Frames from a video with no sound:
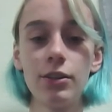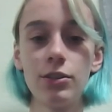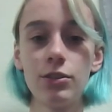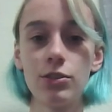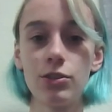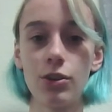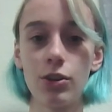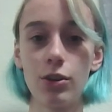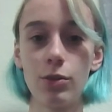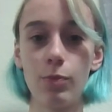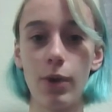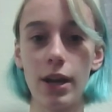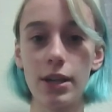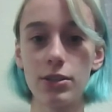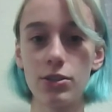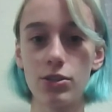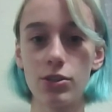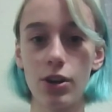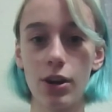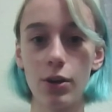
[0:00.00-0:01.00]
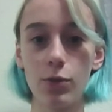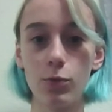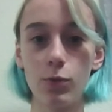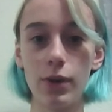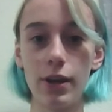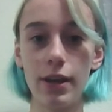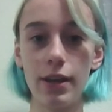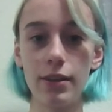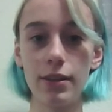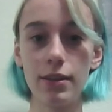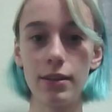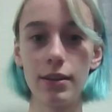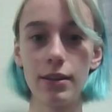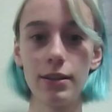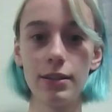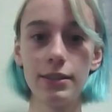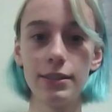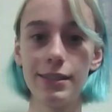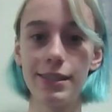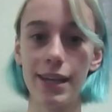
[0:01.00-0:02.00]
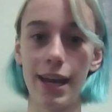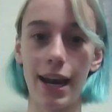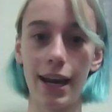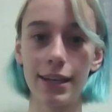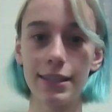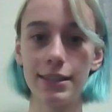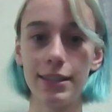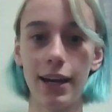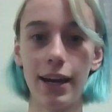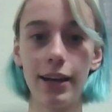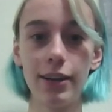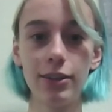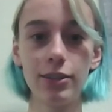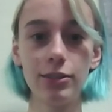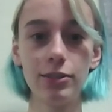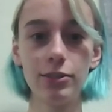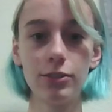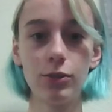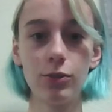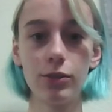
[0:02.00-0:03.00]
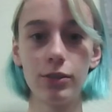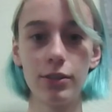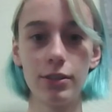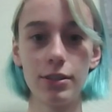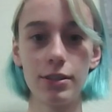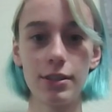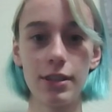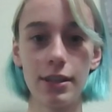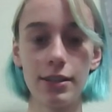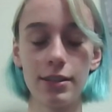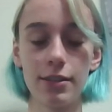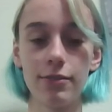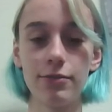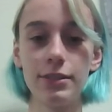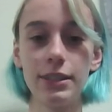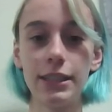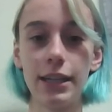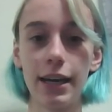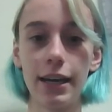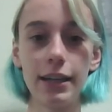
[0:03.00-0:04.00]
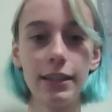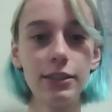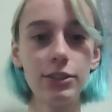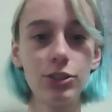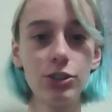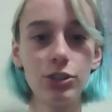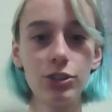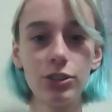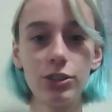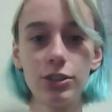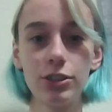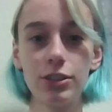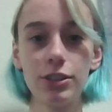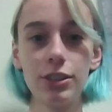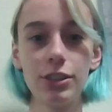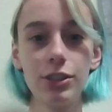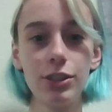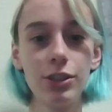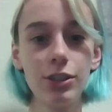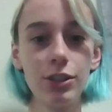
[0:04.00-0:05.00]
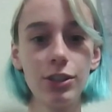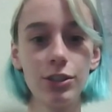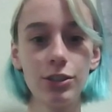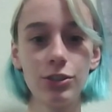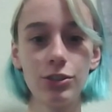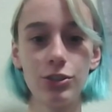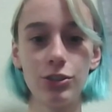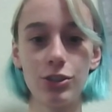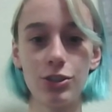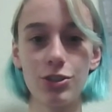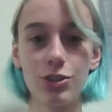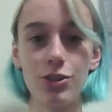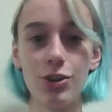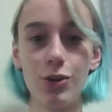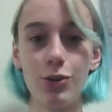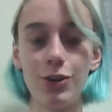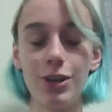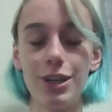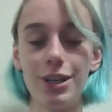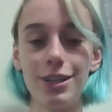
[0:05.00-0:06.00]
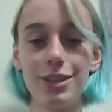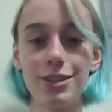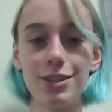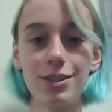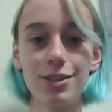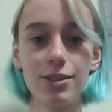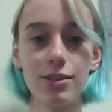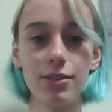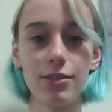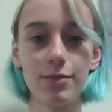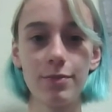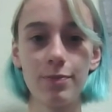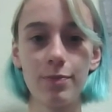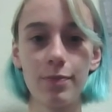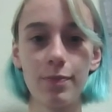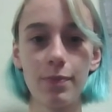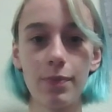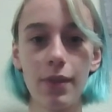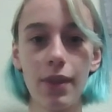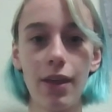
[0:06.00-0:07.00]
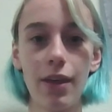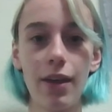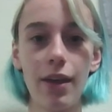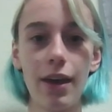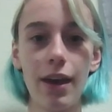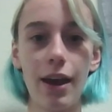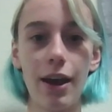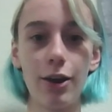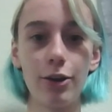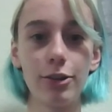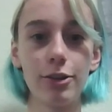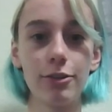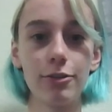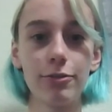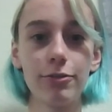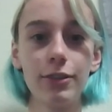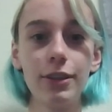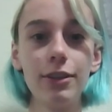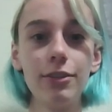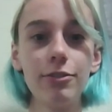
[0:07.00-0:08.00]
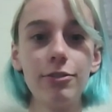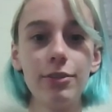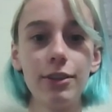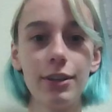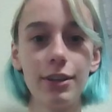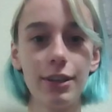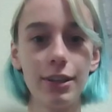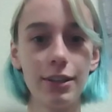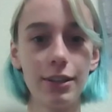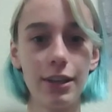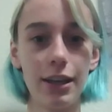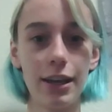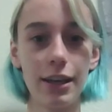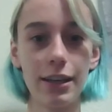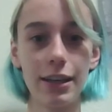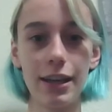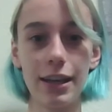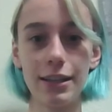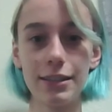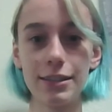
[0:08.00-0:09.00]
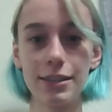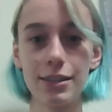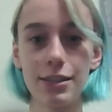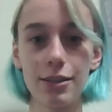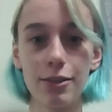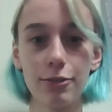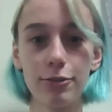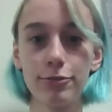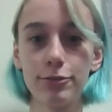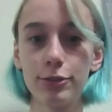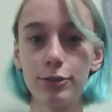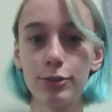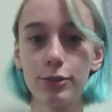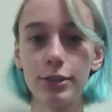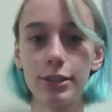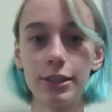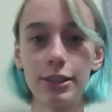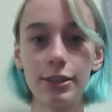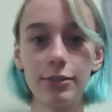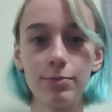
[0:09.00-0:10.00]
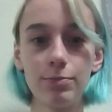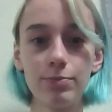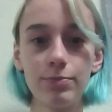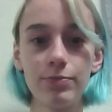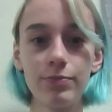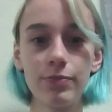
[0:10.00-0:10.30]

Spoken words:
So you might start with tactile, or the sense of touch. Just notice how your feet feel against the floor,